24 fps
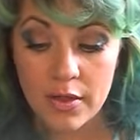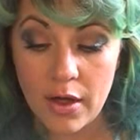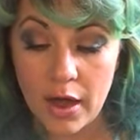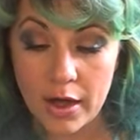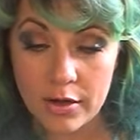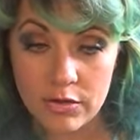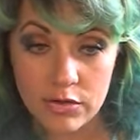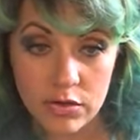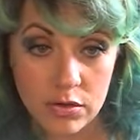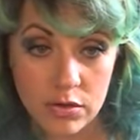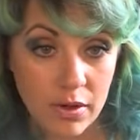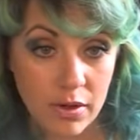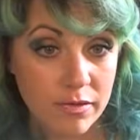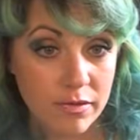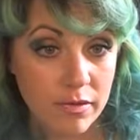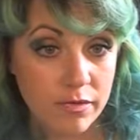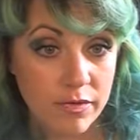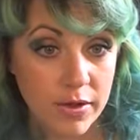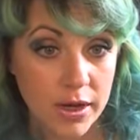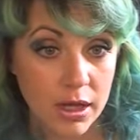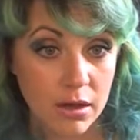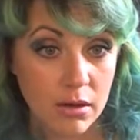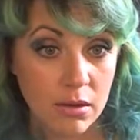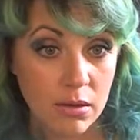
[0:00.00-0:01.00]
I do have a
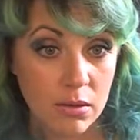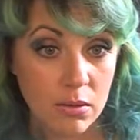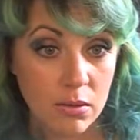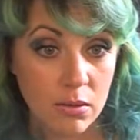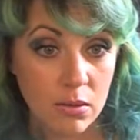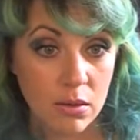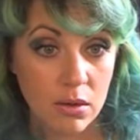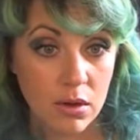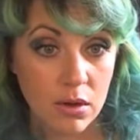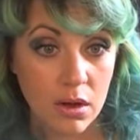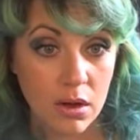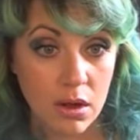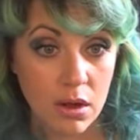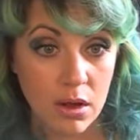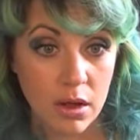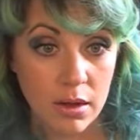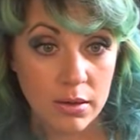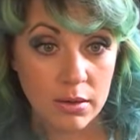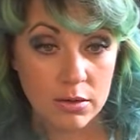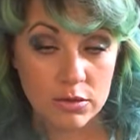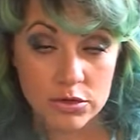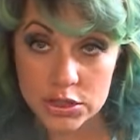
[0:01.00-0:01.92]
video on